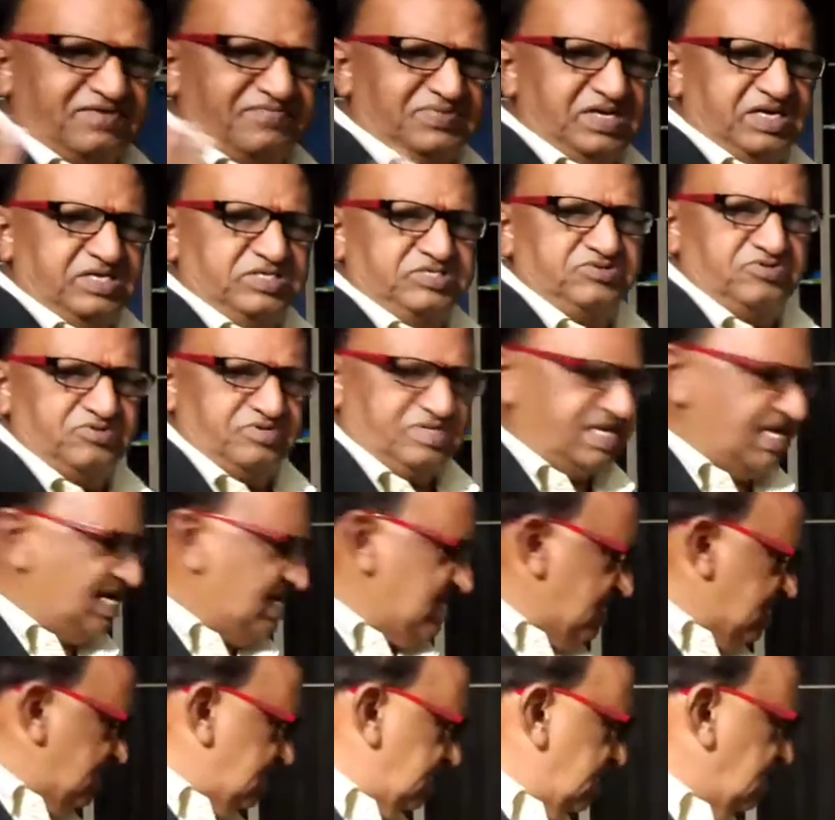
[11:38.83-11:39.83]
of the acute
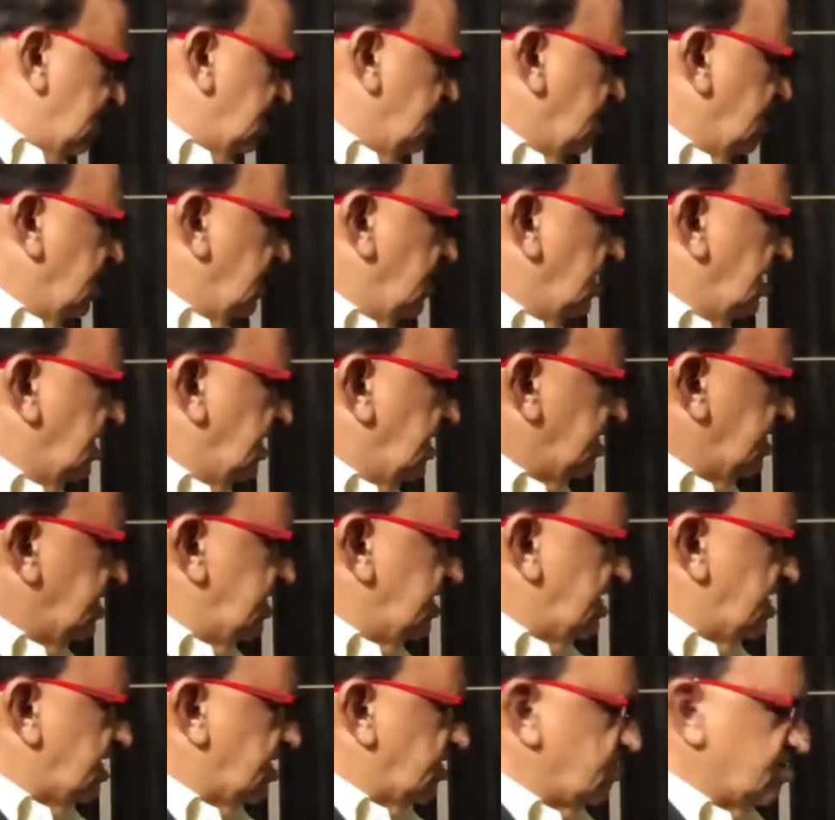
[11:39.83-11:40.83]
angle,
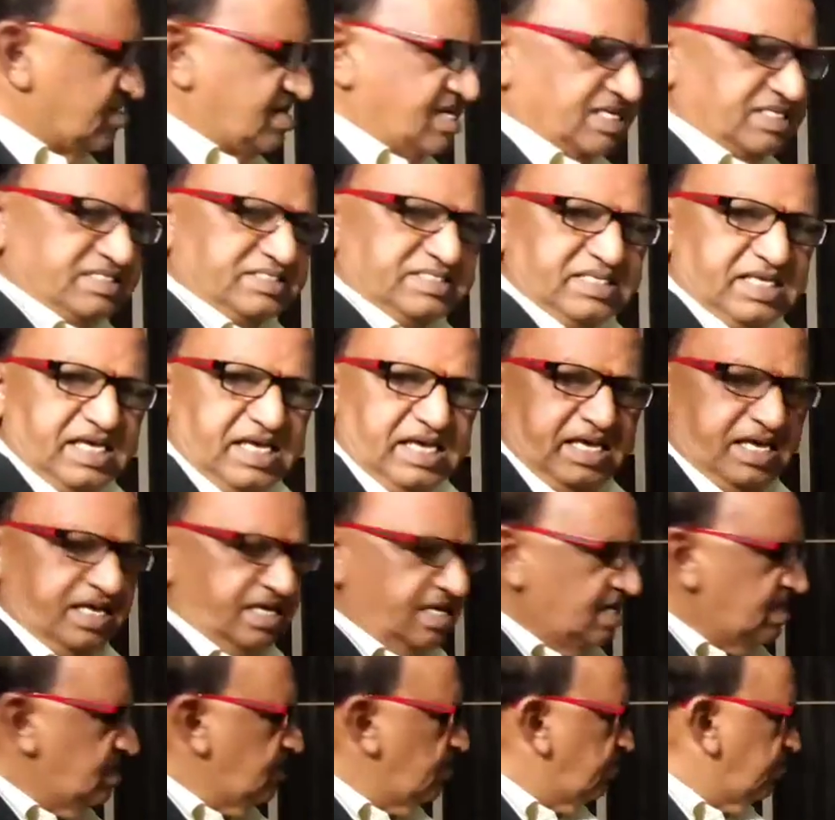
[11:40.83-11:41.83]
here you can
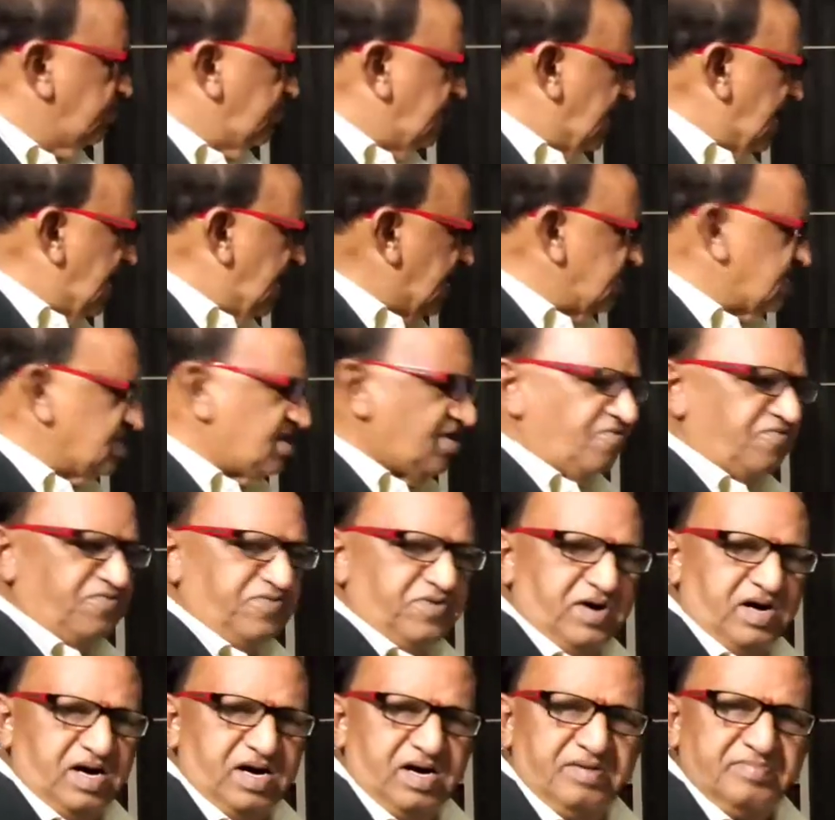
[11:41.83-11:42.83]
see the angle
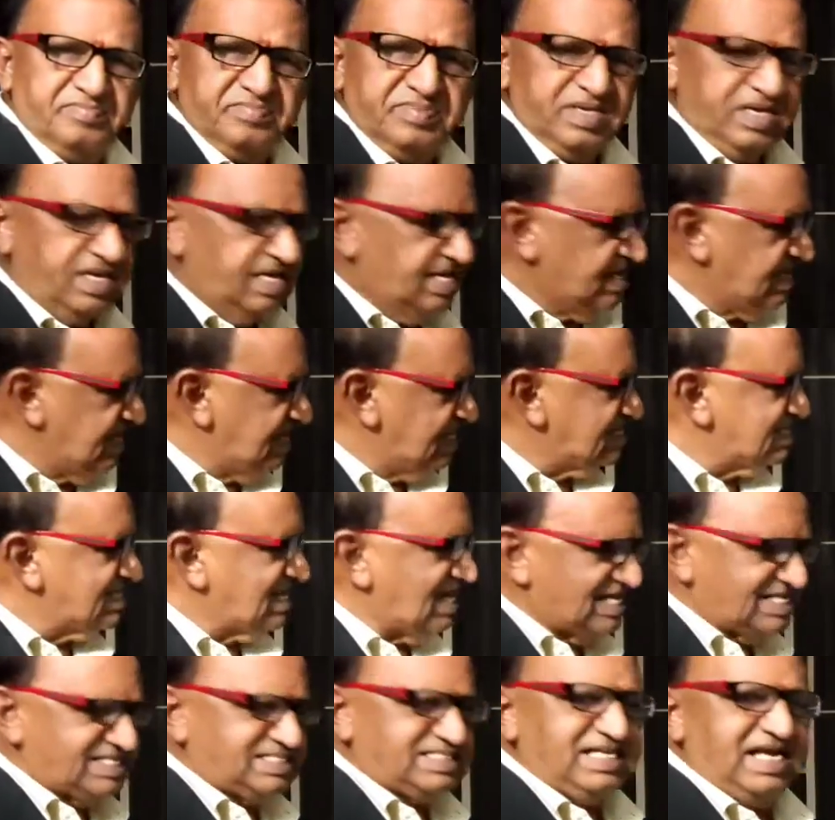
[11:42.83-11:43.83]
formed is
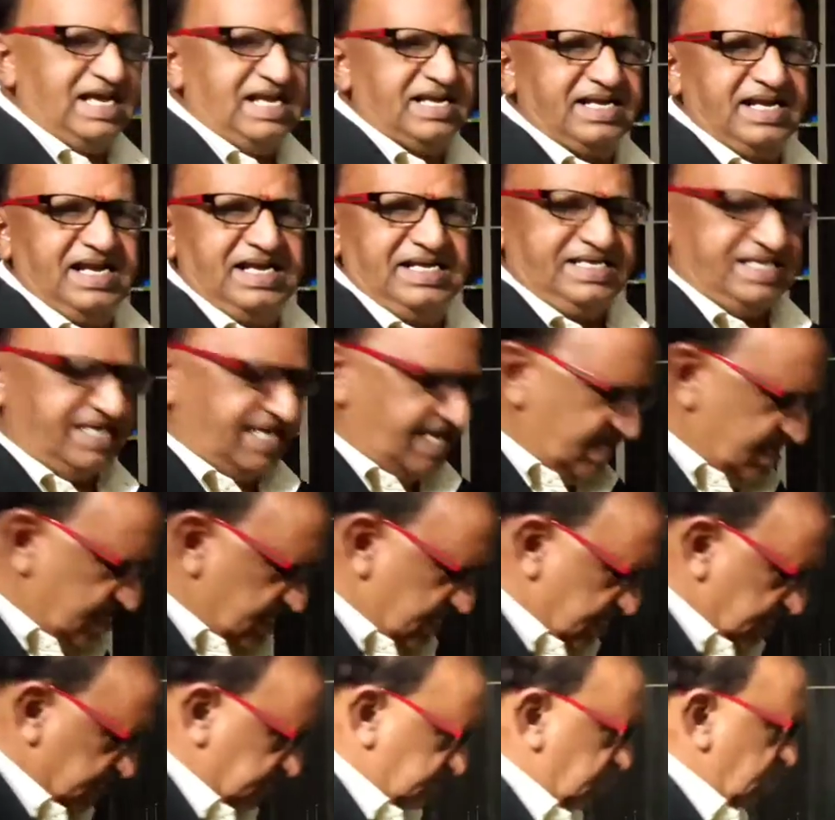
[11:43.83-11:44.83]
less than 90
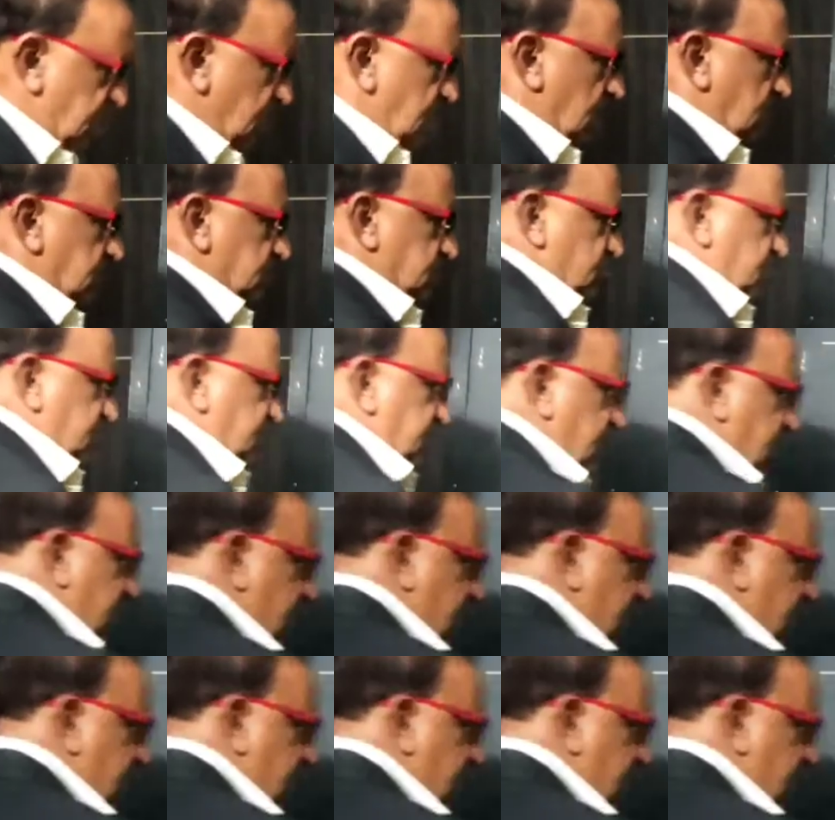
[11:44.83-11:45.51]
degrees. So in